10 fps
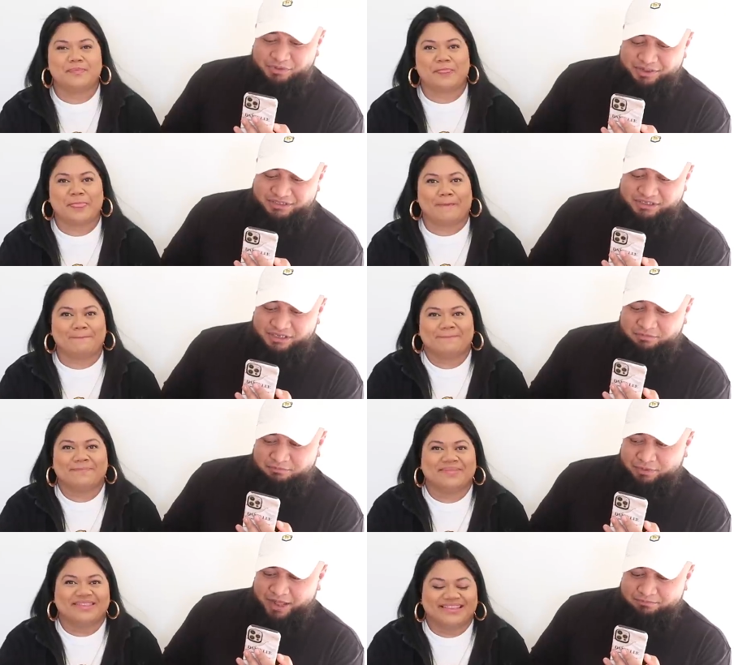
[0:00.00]
Speaker 1: we went to
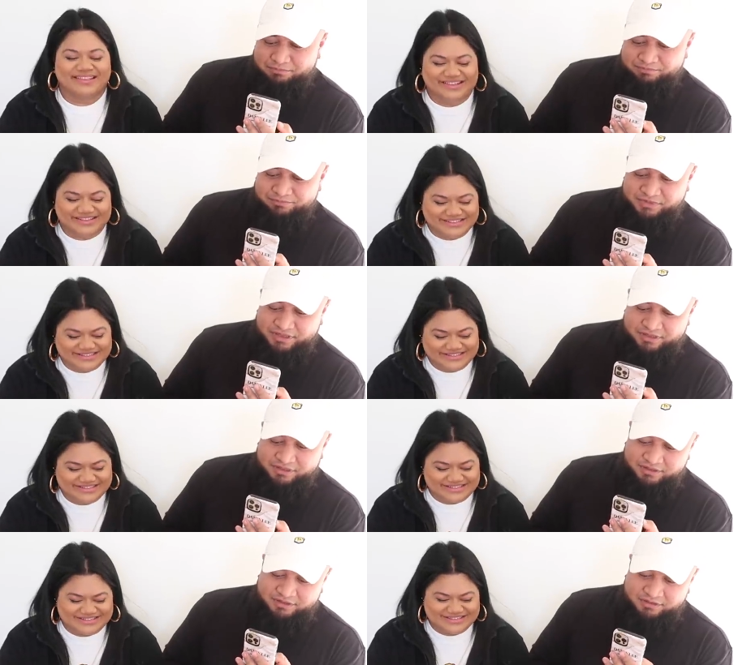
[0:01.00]
the pub.
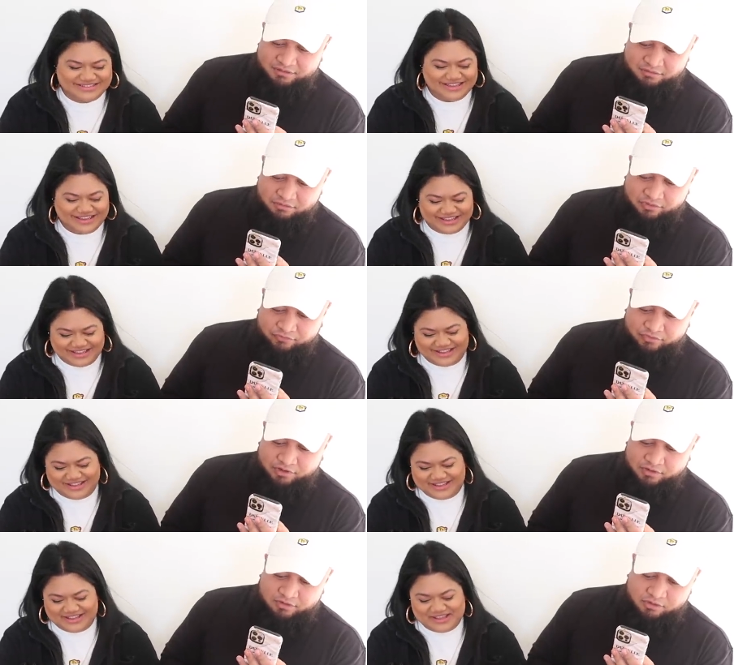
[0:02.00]
With,
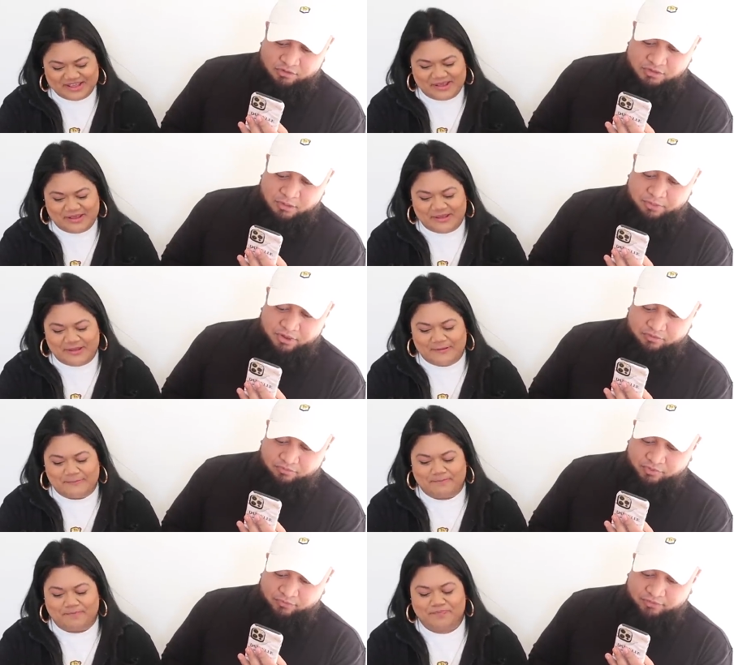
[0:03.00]
there was
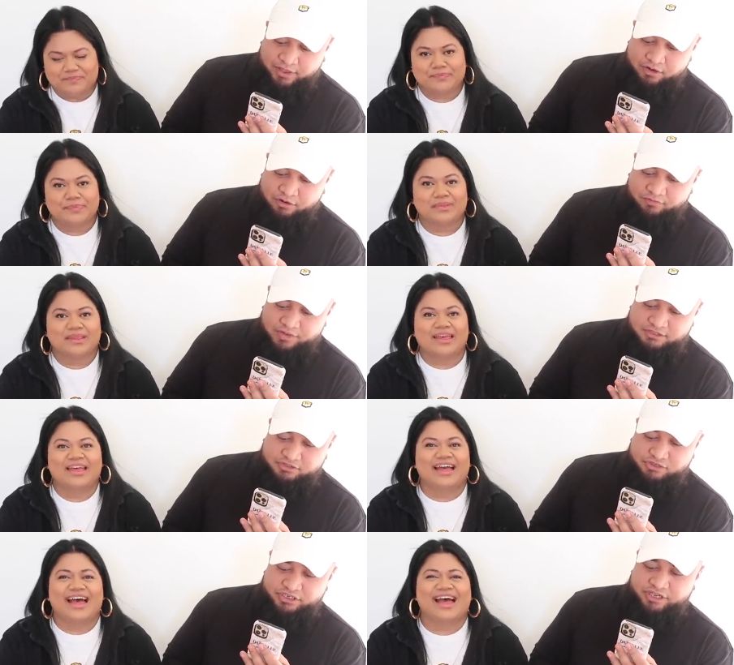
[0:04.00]
about 15 of
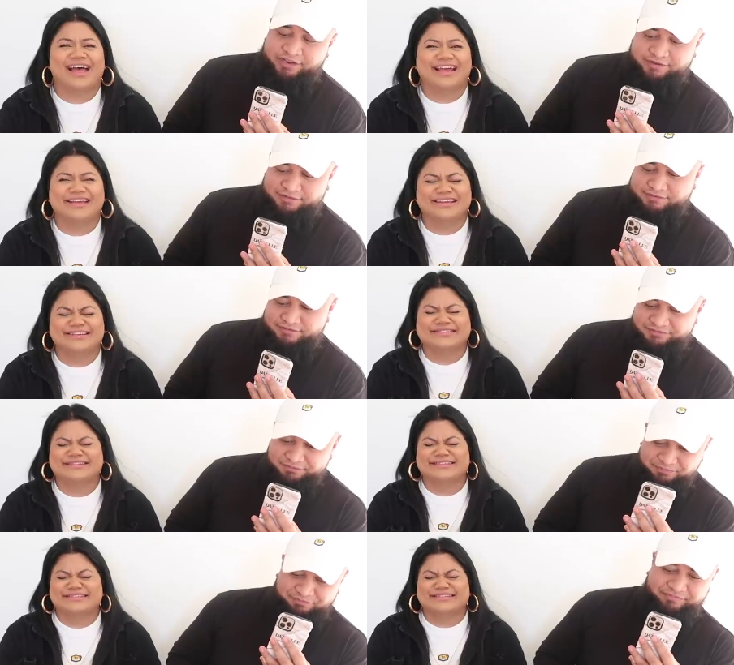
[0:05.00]
us drinking.
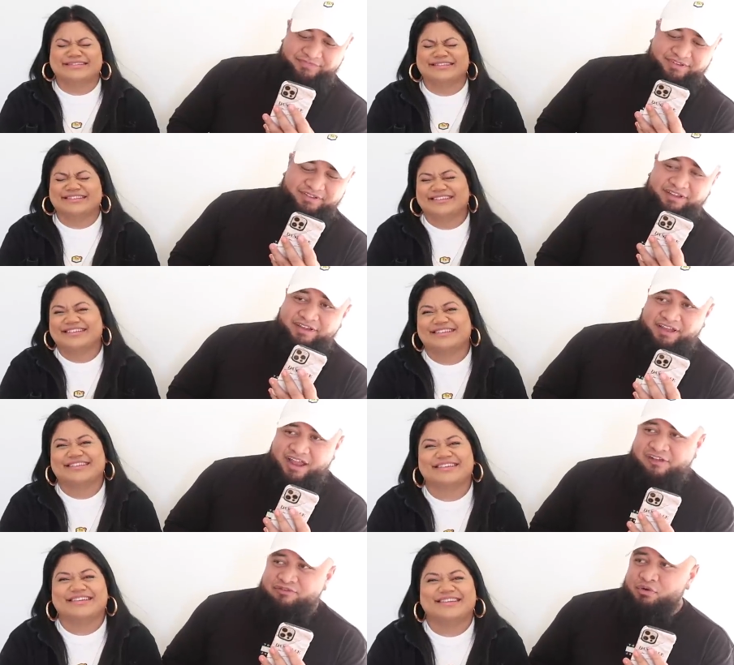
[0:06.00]

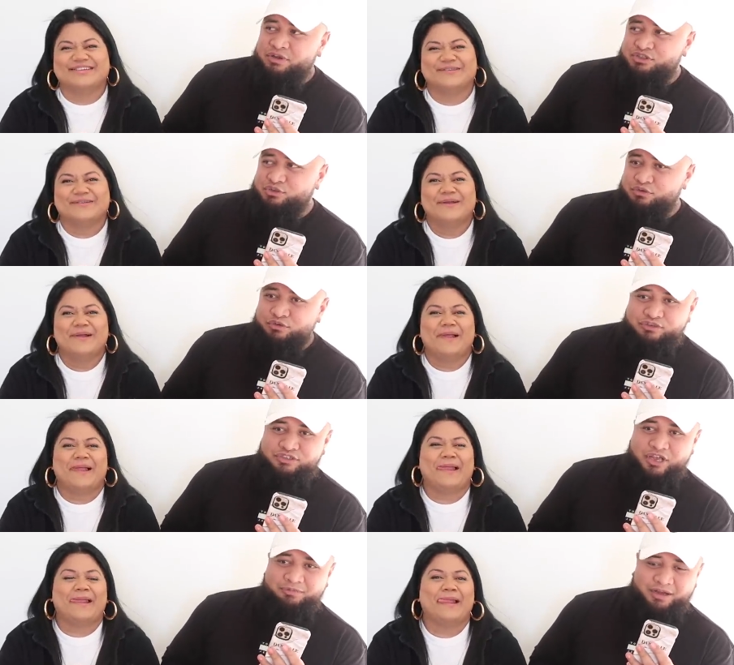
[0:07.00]
Everyone still looks
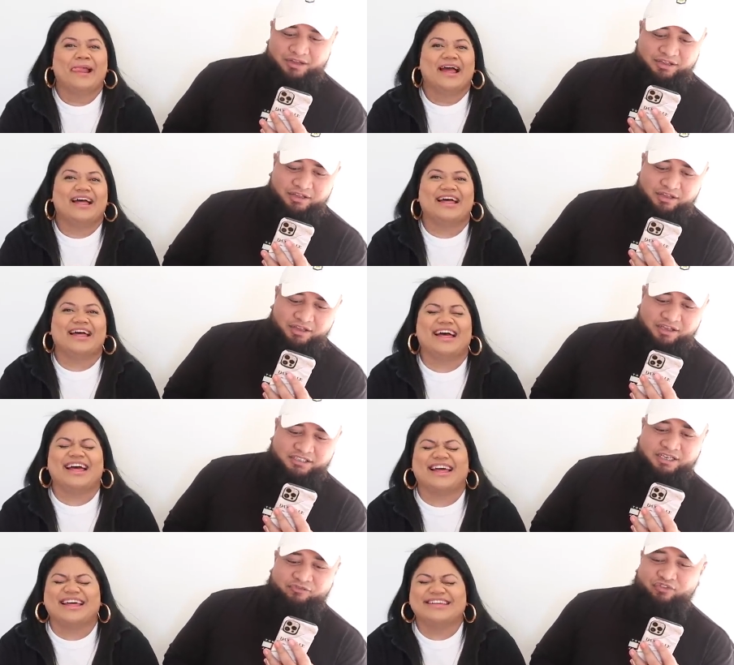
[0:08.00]
sober,
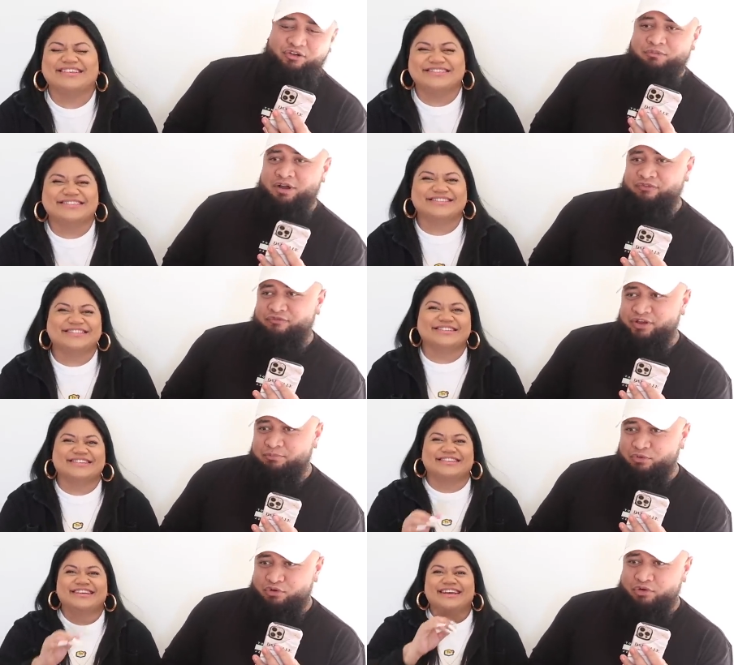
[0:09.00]
except for my
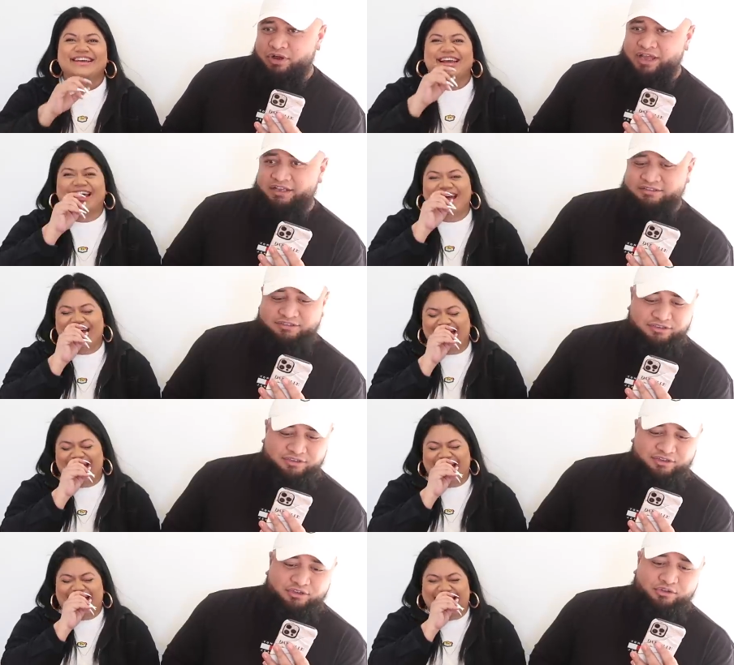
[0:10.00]
Fiopoko ass.
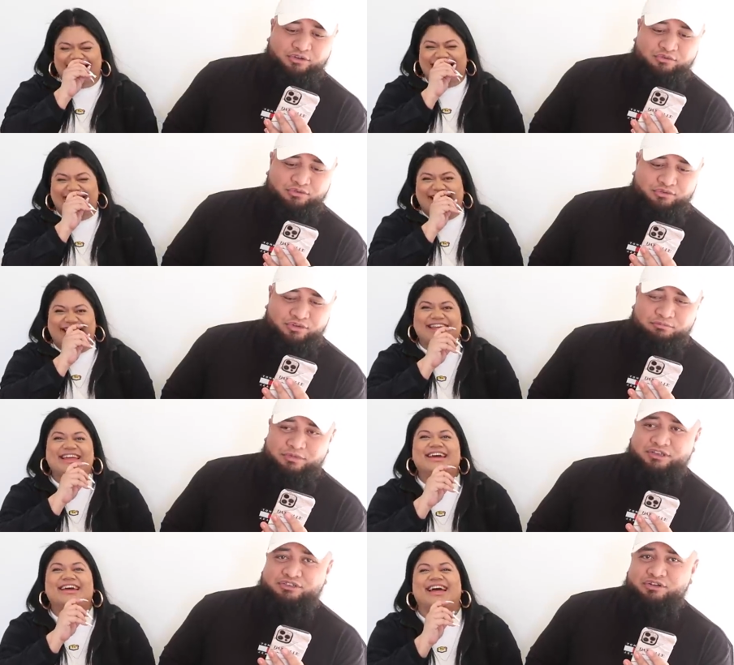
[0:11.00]
Nonu,
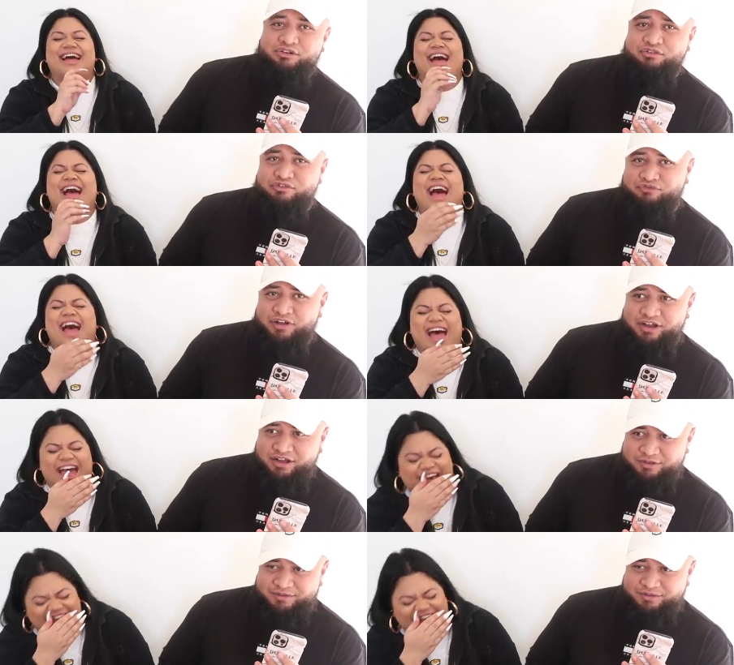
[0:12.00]
Marcel, Ufanga